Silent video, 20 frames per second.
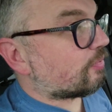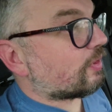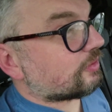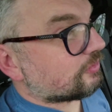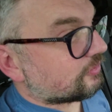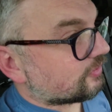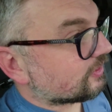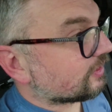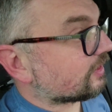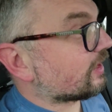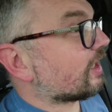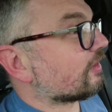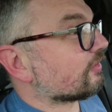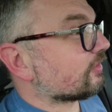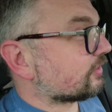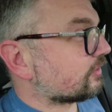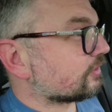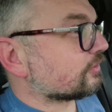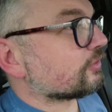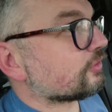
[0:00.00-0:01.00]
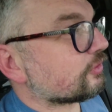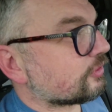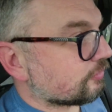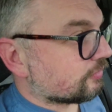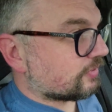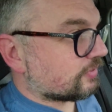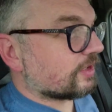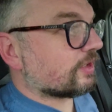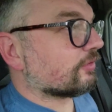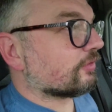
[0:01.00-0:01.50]
out to the garage and do
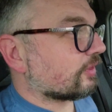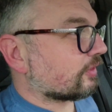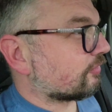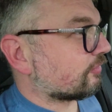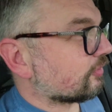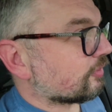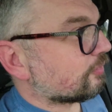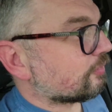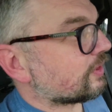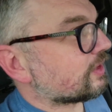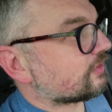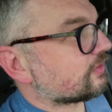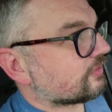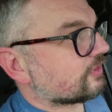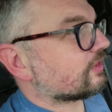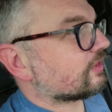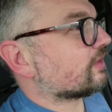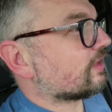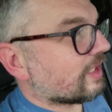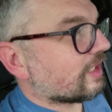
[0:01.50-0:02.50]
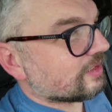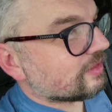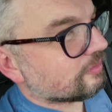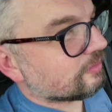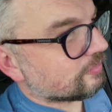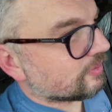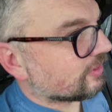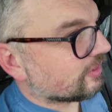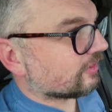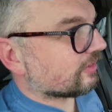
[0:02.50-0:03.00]
some tinkering for a bit, and then
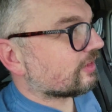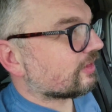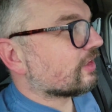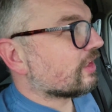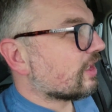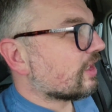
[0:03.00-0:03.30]
it'd be like,